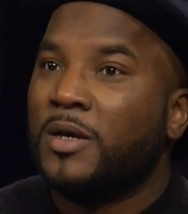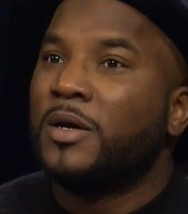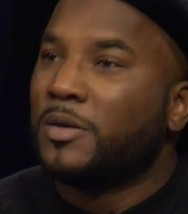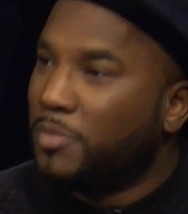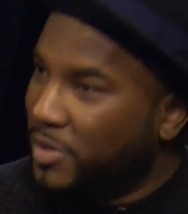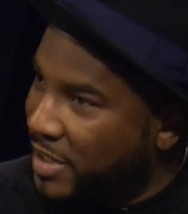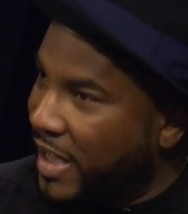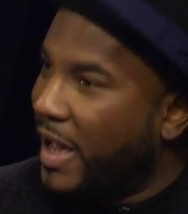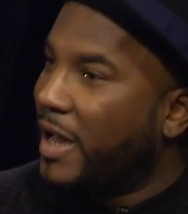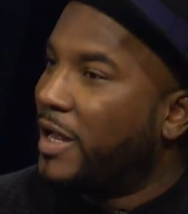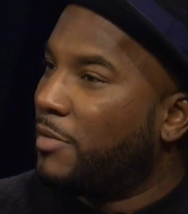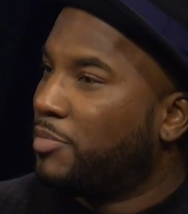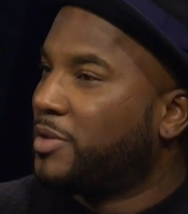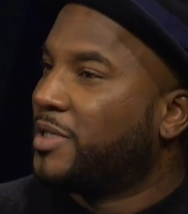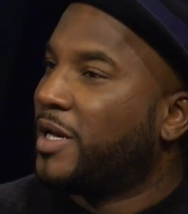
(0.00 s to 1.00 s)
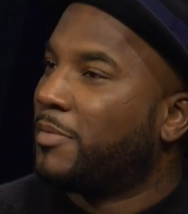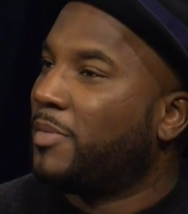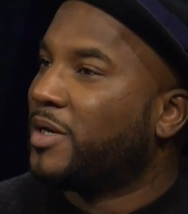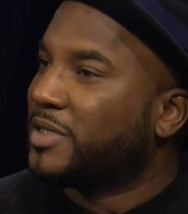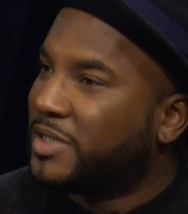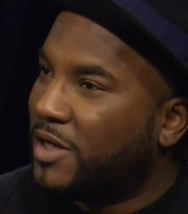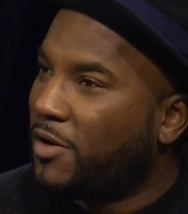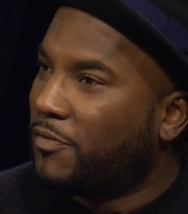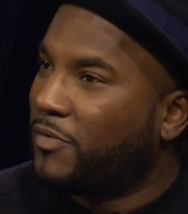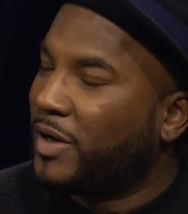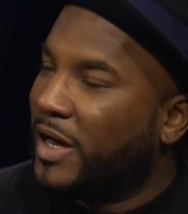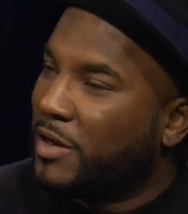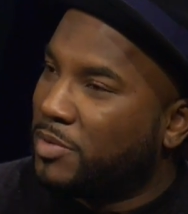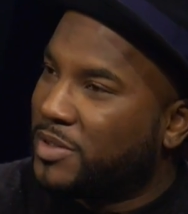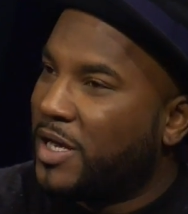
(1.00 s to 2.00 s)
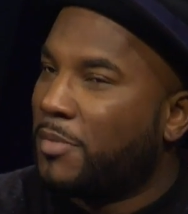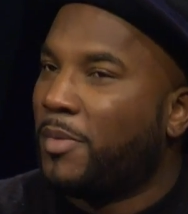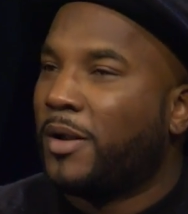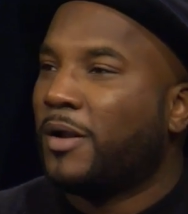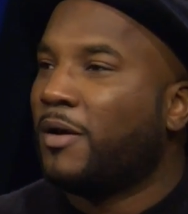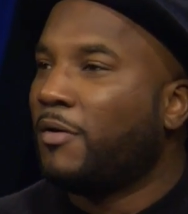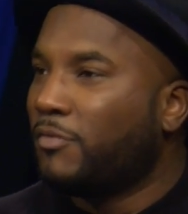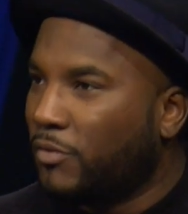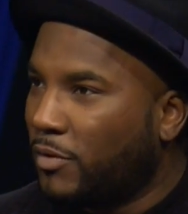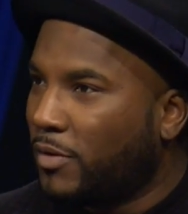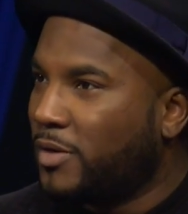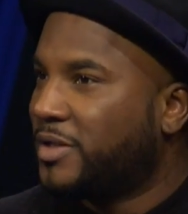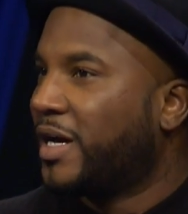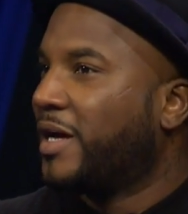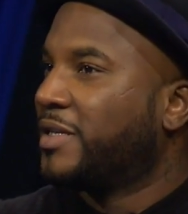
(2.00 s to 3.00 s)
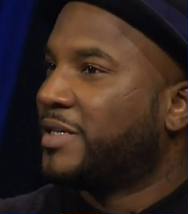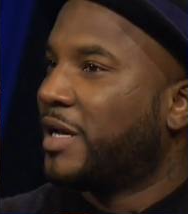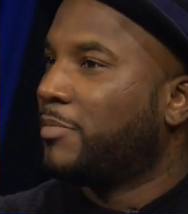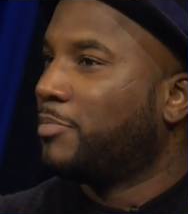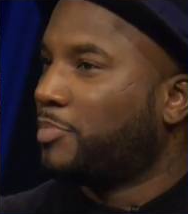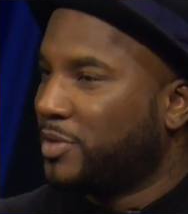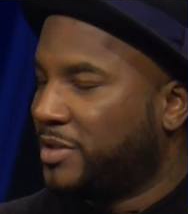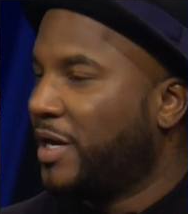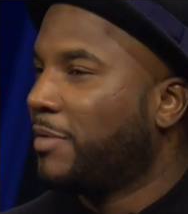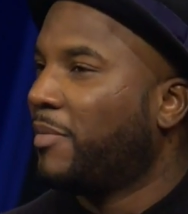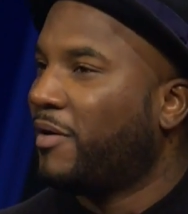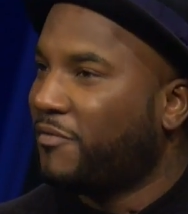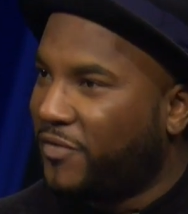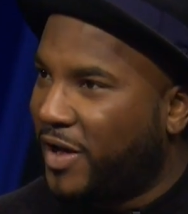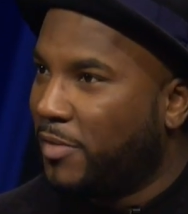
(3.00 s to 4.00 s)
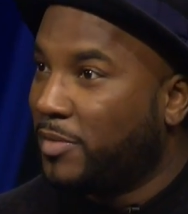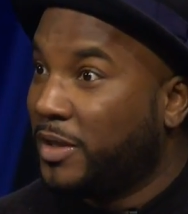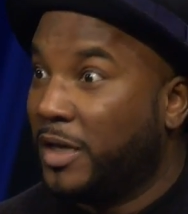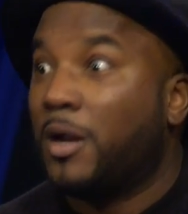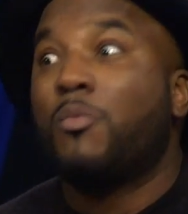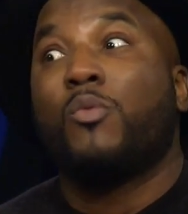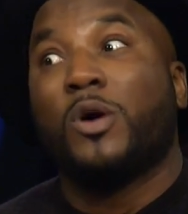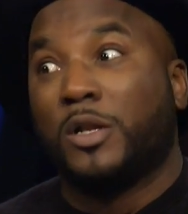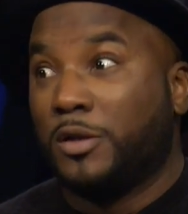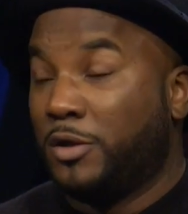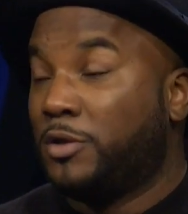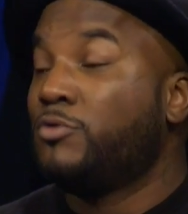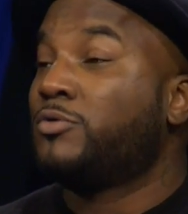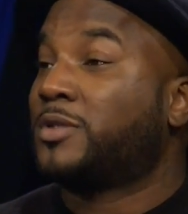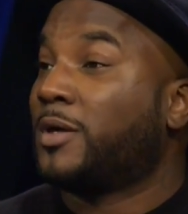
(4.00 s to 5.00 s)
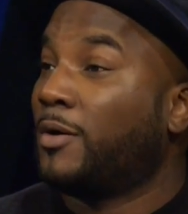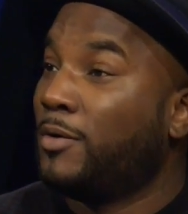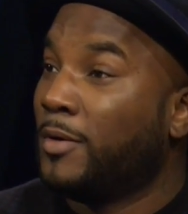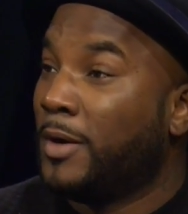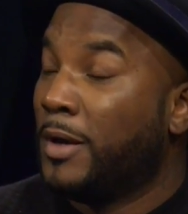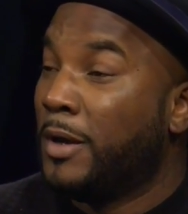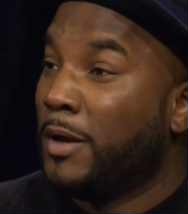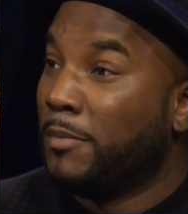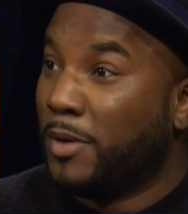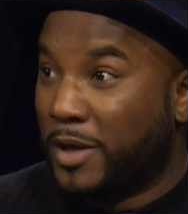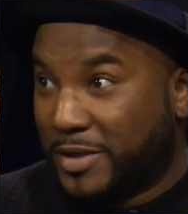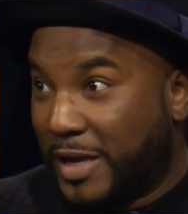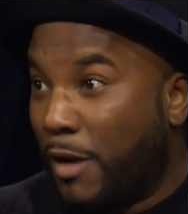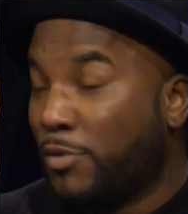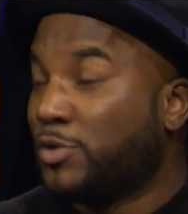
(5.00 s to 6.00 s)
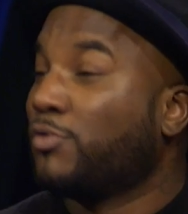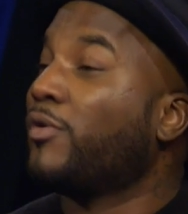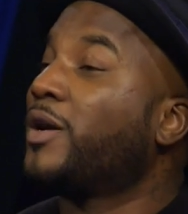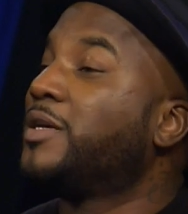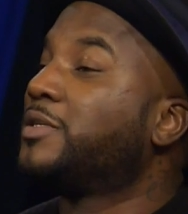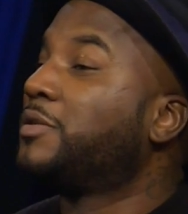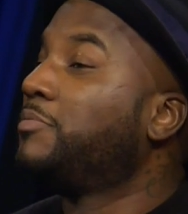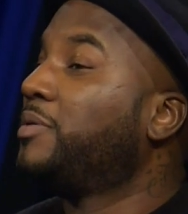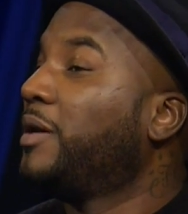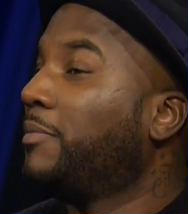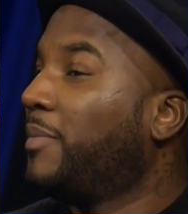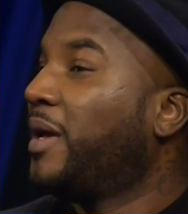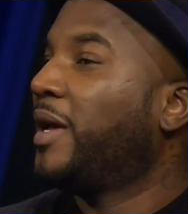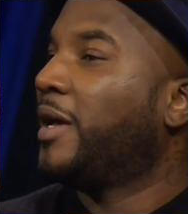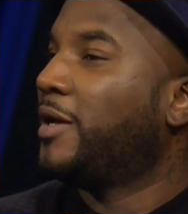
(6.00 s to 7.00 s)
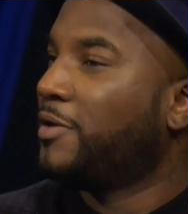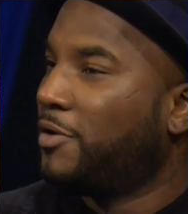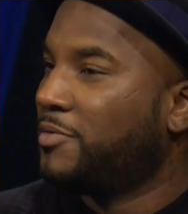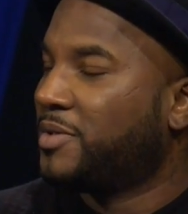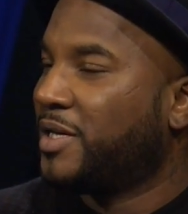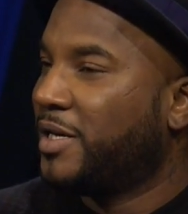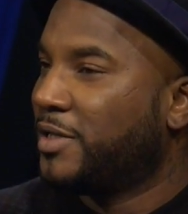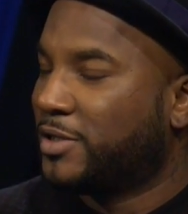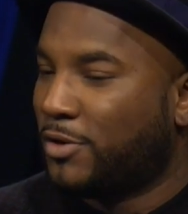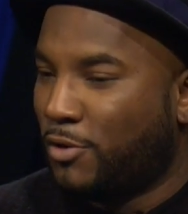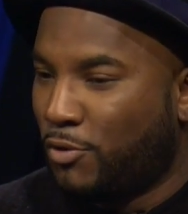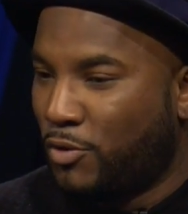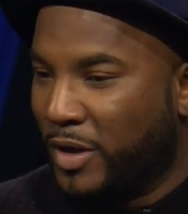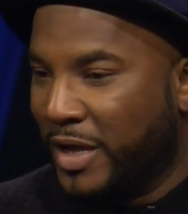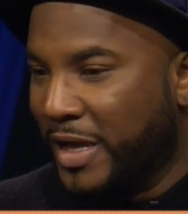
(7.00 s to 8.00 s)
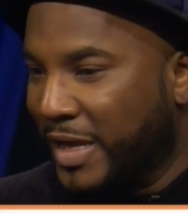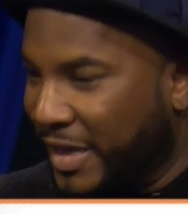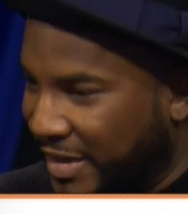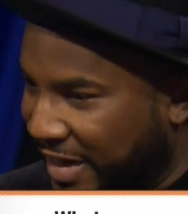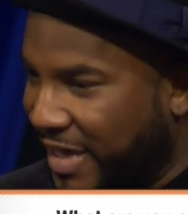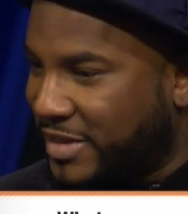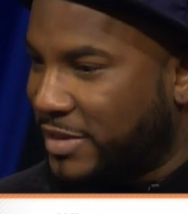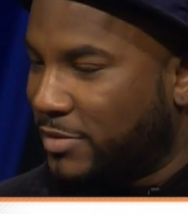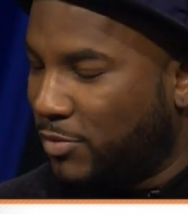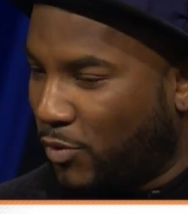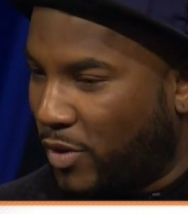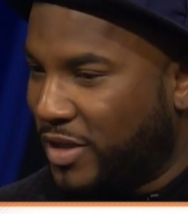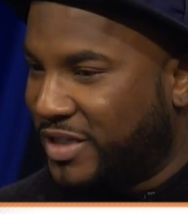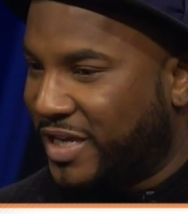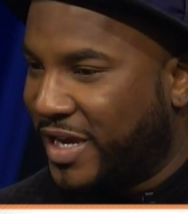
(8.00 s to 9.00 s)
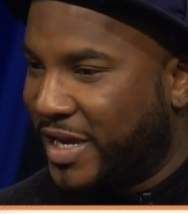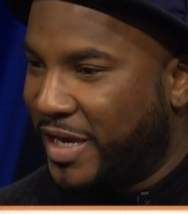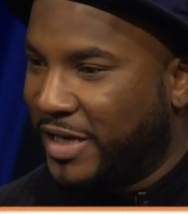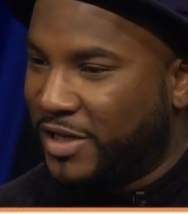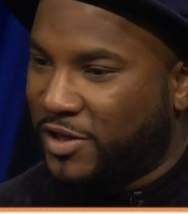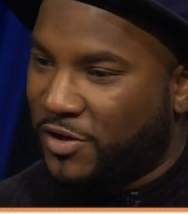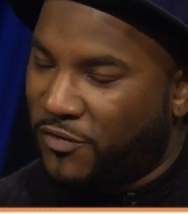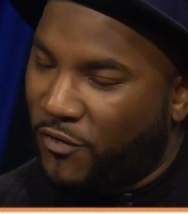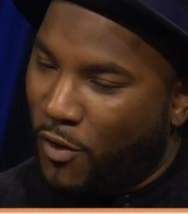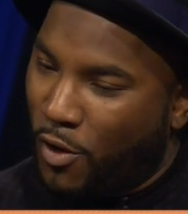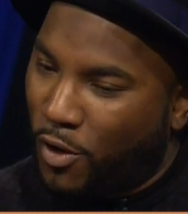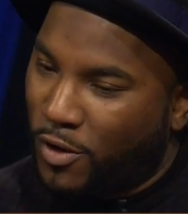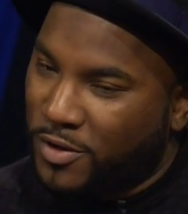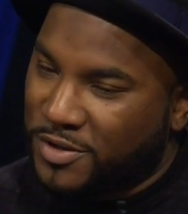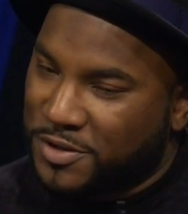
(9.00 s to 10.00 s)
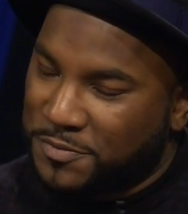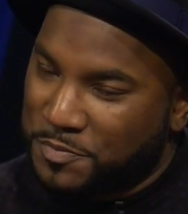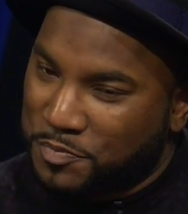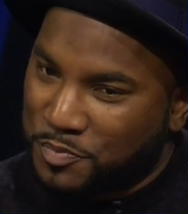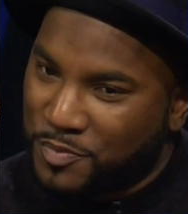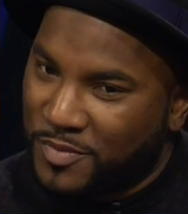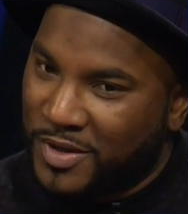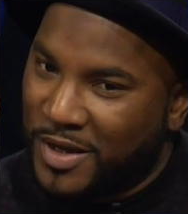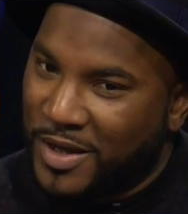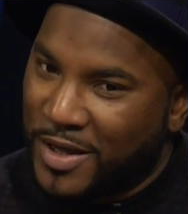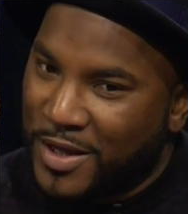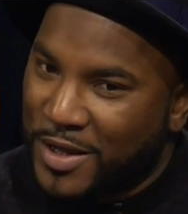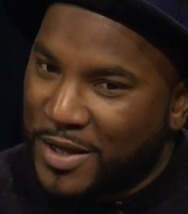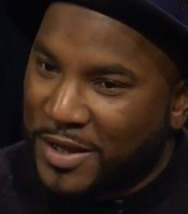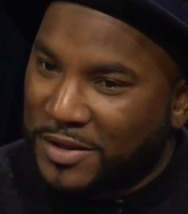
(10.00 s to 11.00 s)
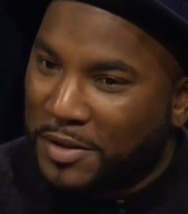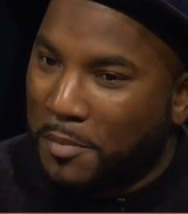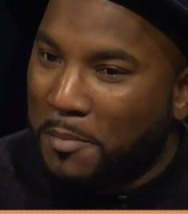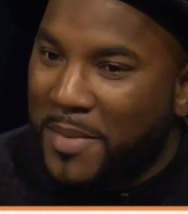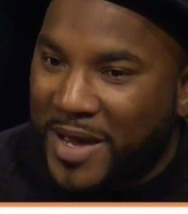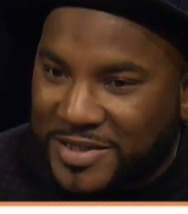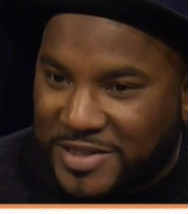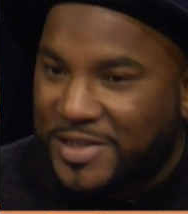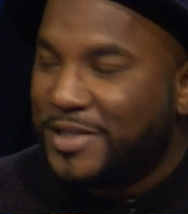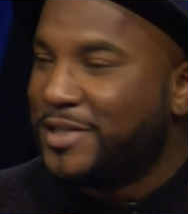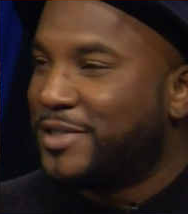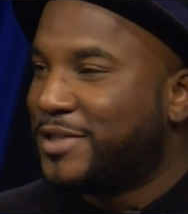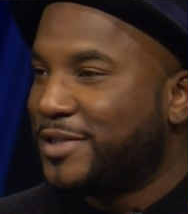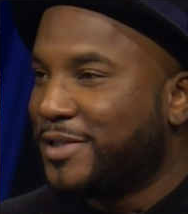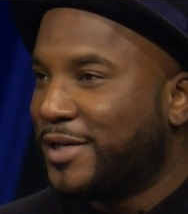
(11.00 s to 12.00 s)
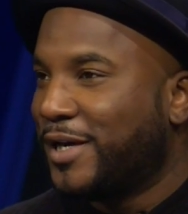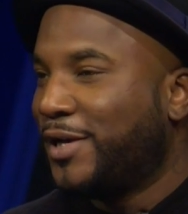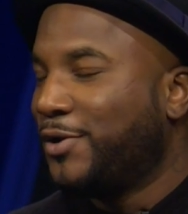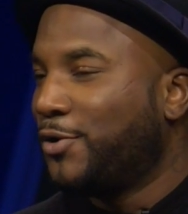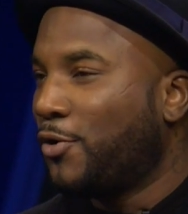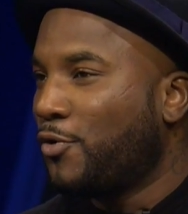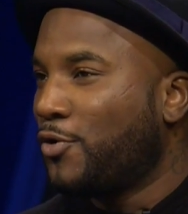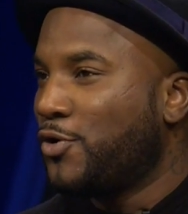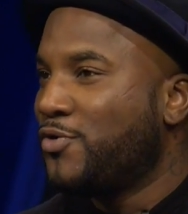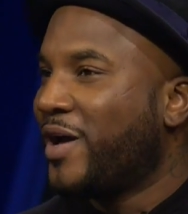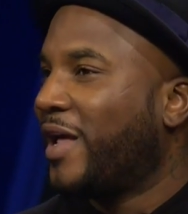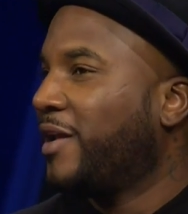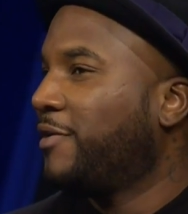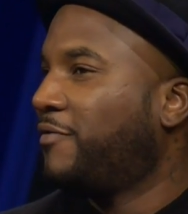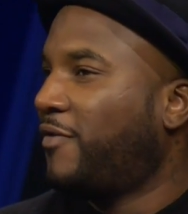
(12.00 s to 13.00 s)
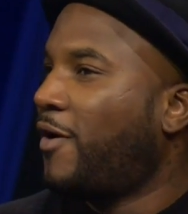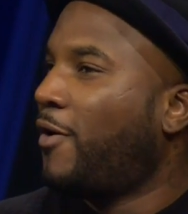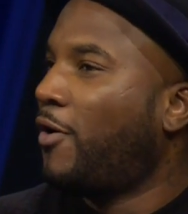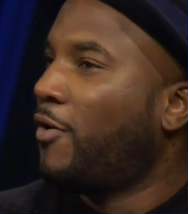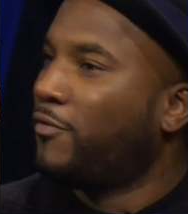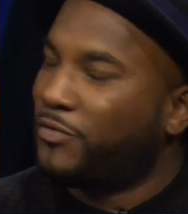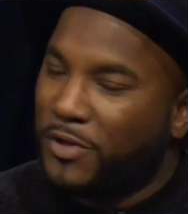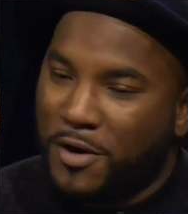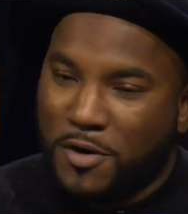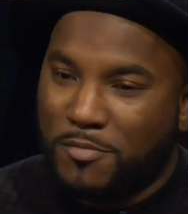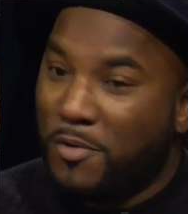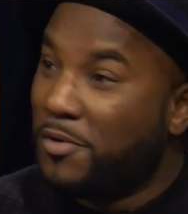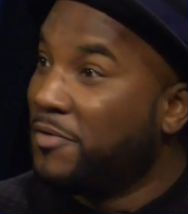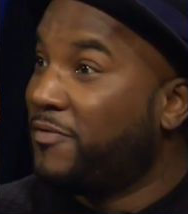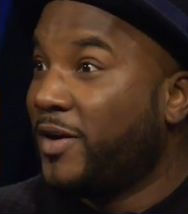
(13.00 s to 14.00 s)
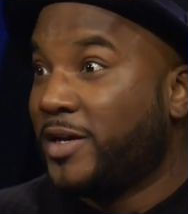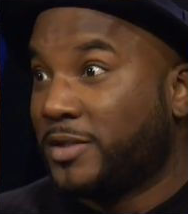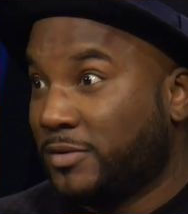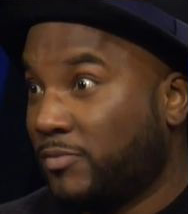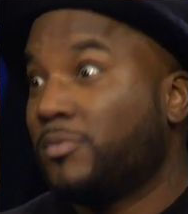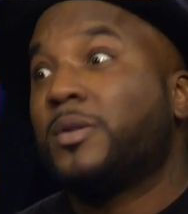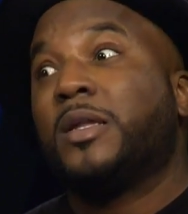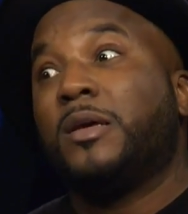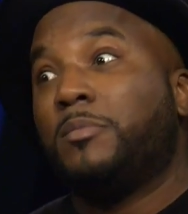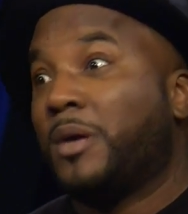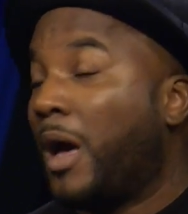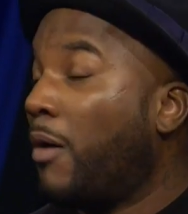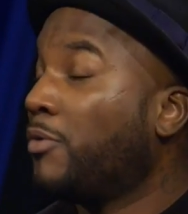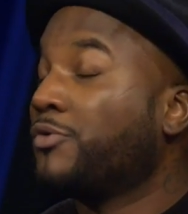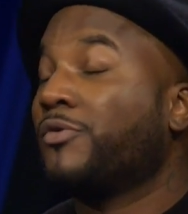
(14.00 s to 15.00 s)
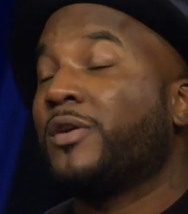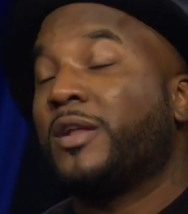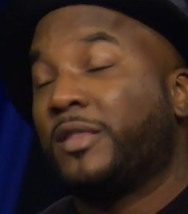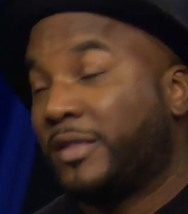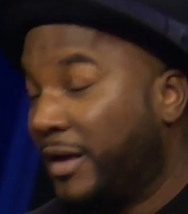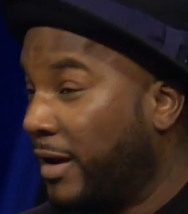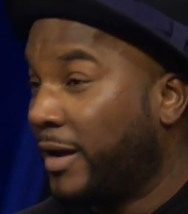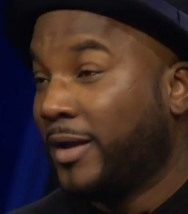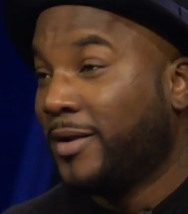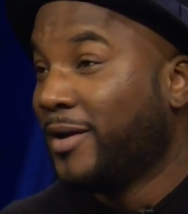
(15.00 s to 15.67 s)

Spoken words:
I gotta protect myself, I gotta protect my loved ones, I gotta protect my family, and I'm willing to do so because I was raised to be a man, you know what I'm saying? So that's one take, and as far as the message, you gotta evolve. Thug Motivation, believe me, I was really thugging.